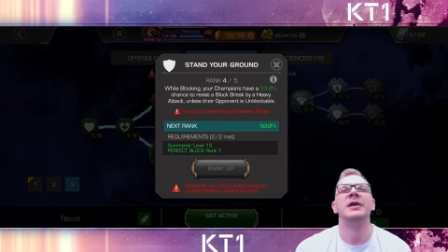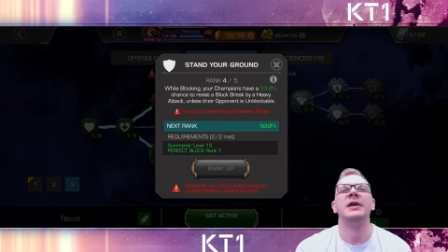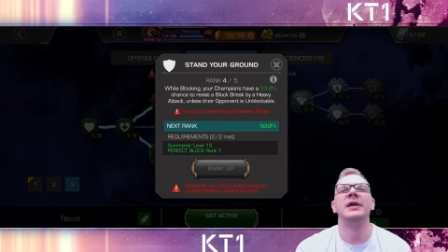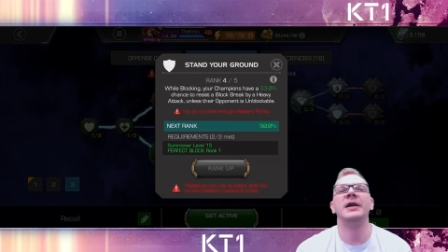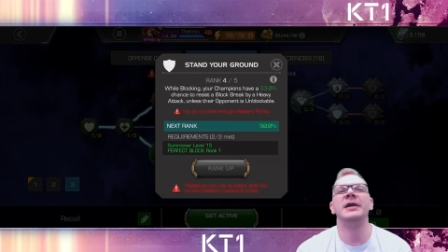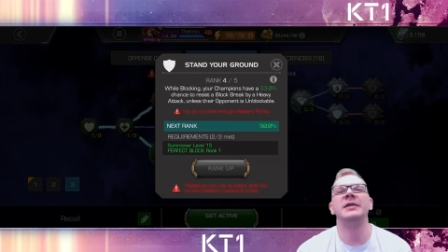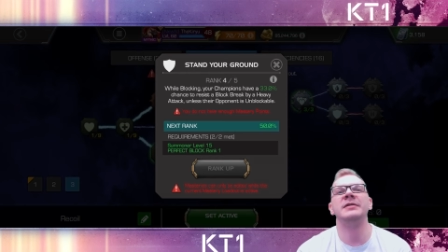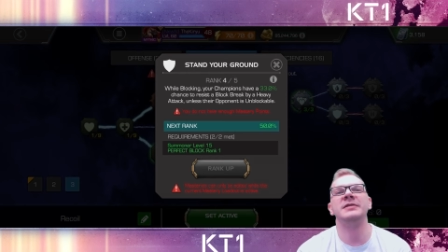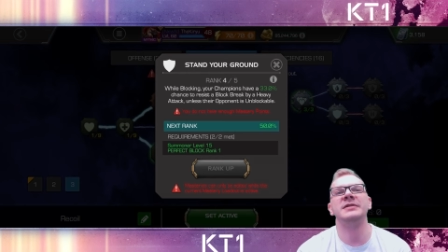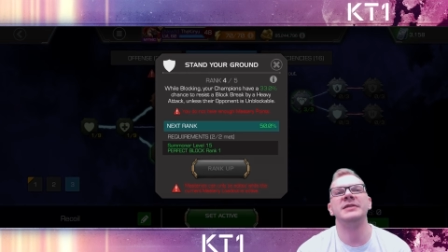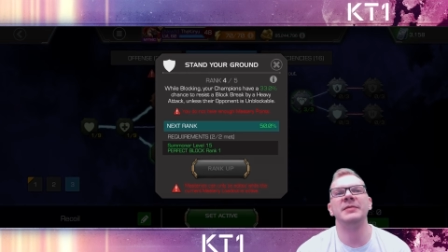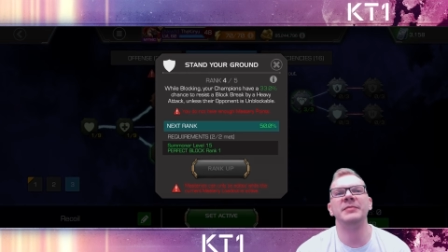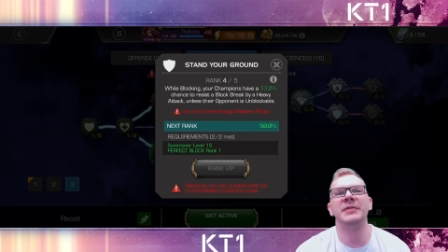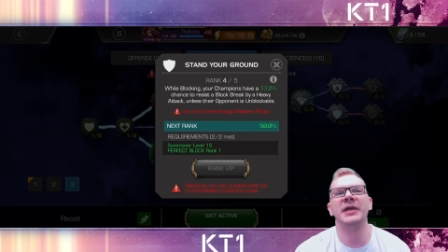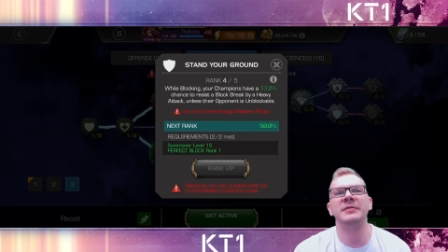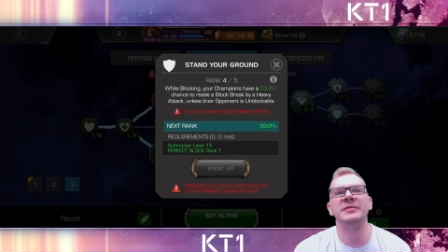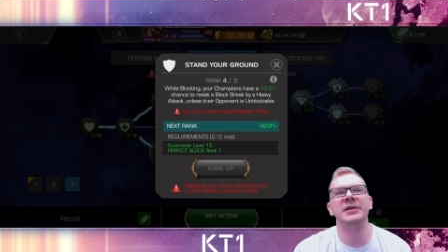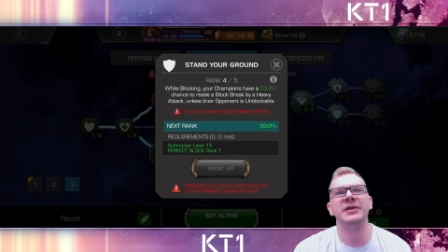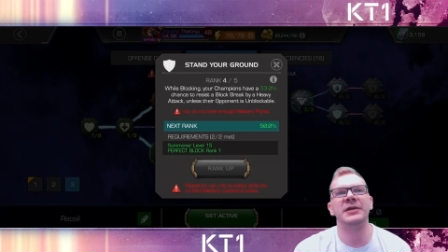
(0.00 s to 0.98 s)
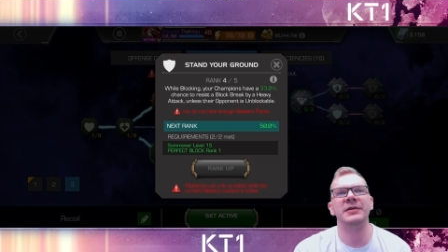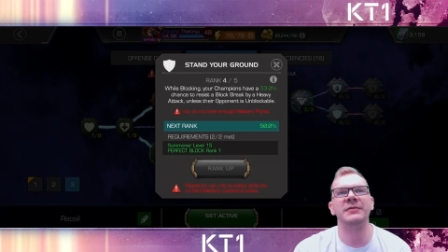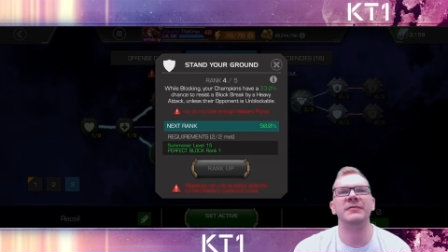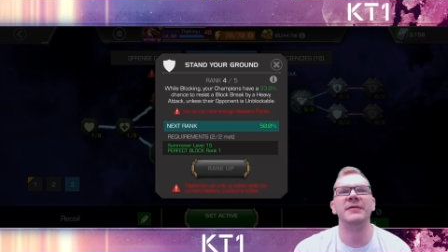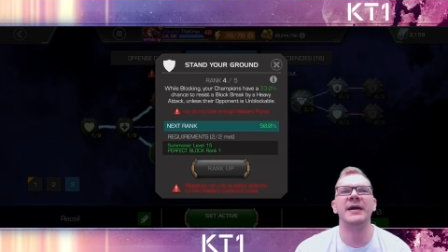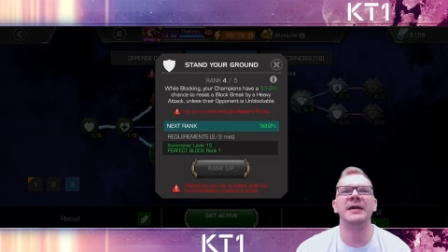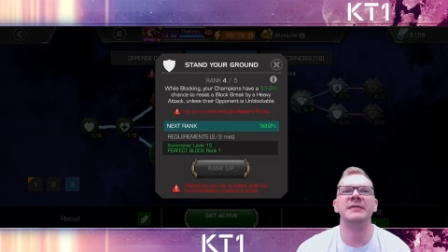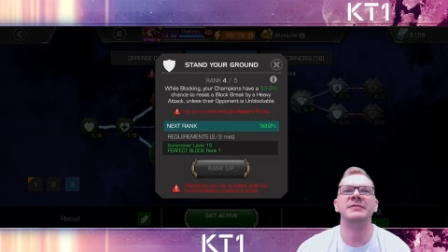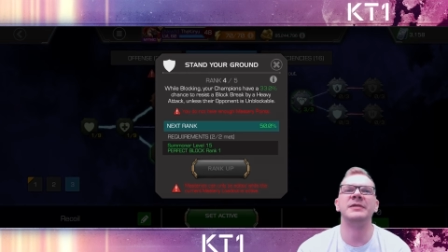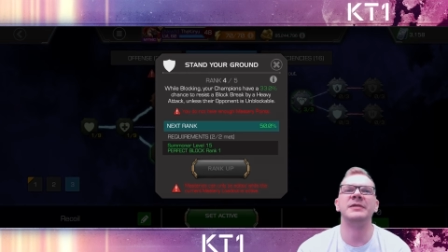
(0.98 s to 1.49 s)
Again, sometimes I run
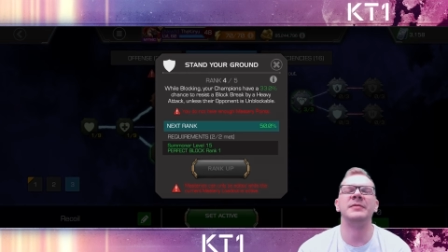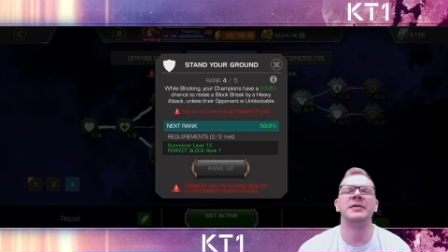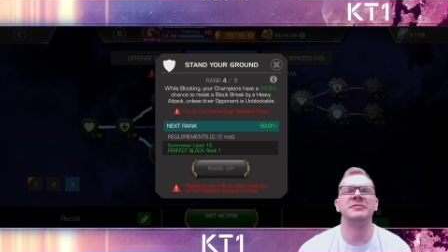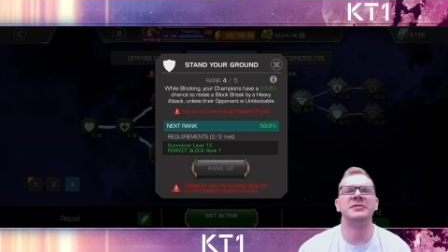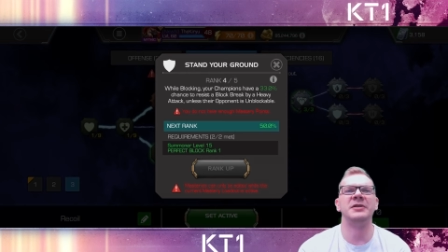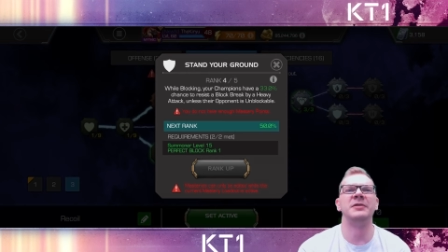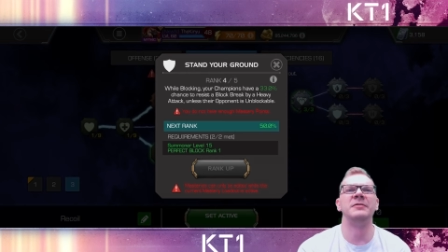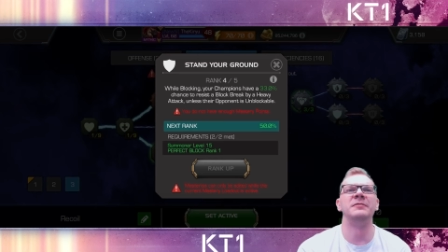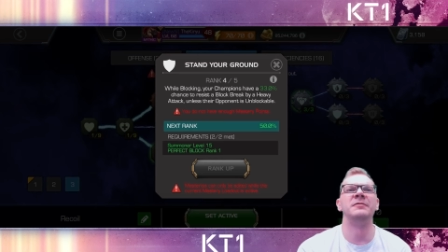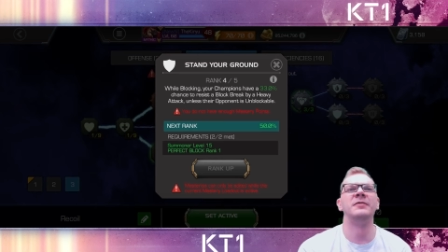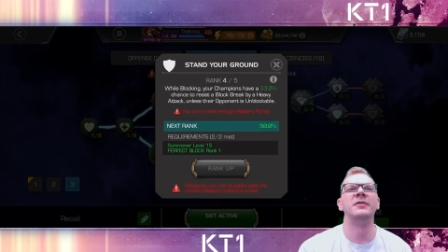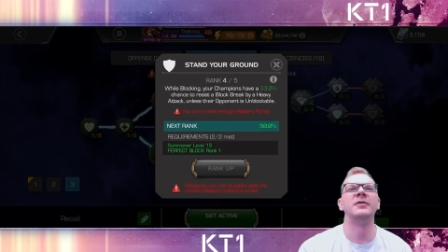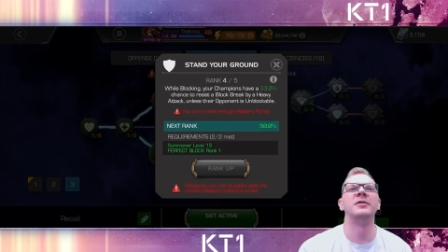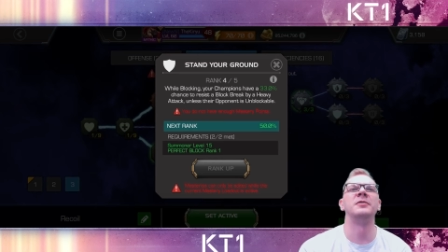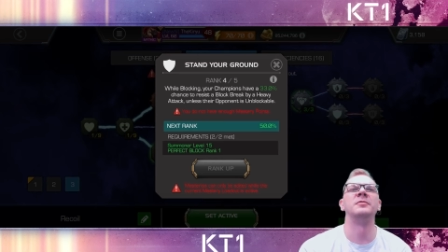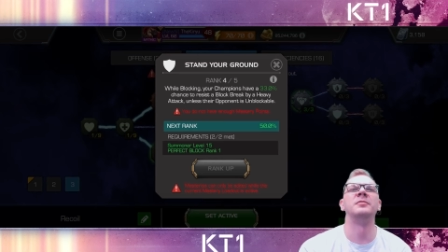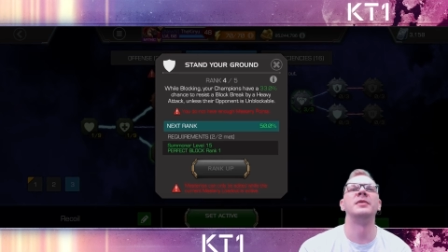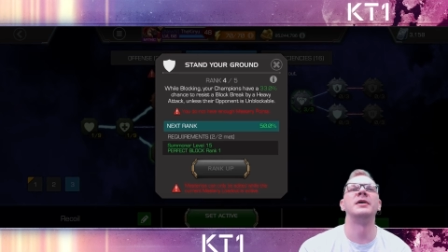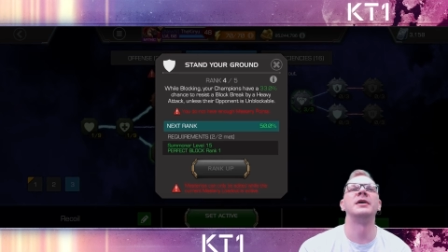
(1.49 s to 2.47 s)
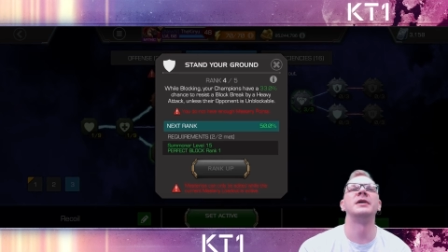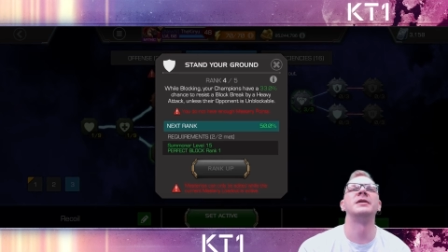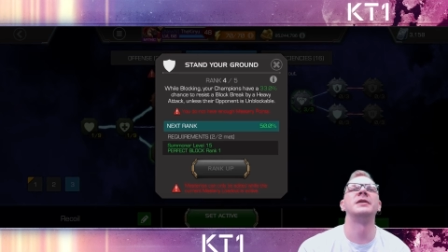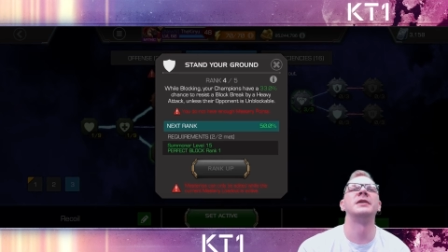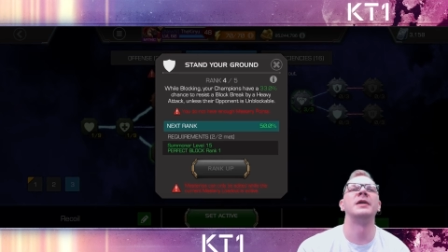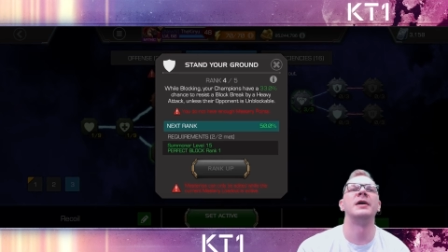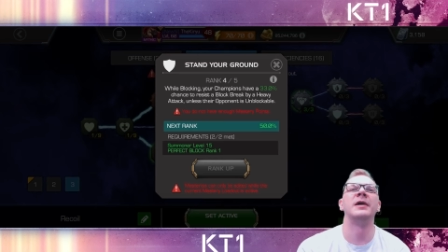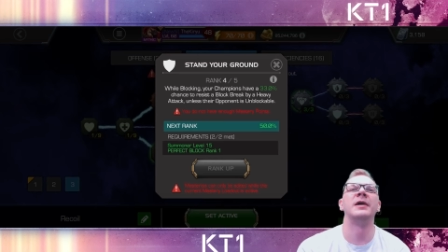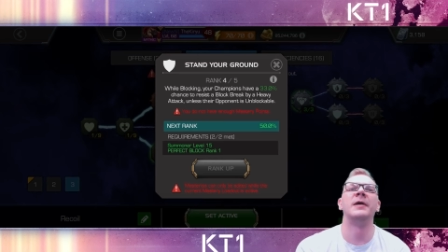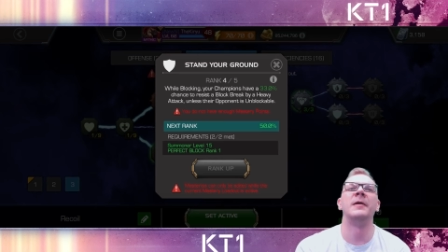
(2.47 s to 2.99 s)
five, sometimes I run four, but
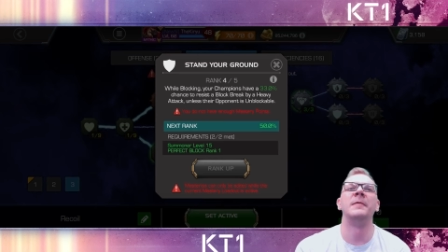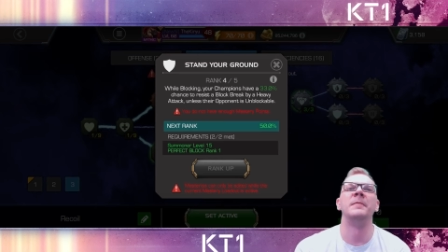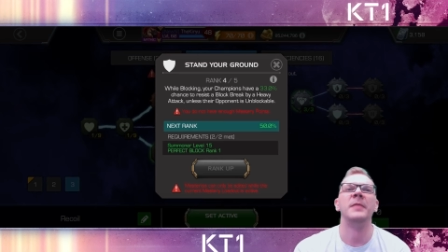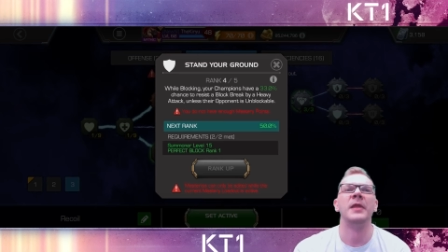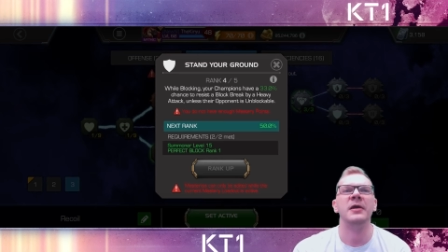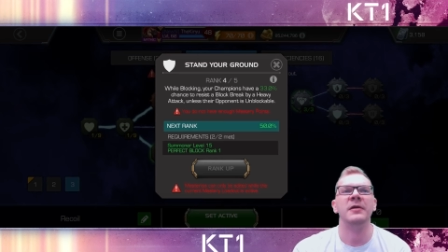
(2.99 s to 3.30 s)
uh,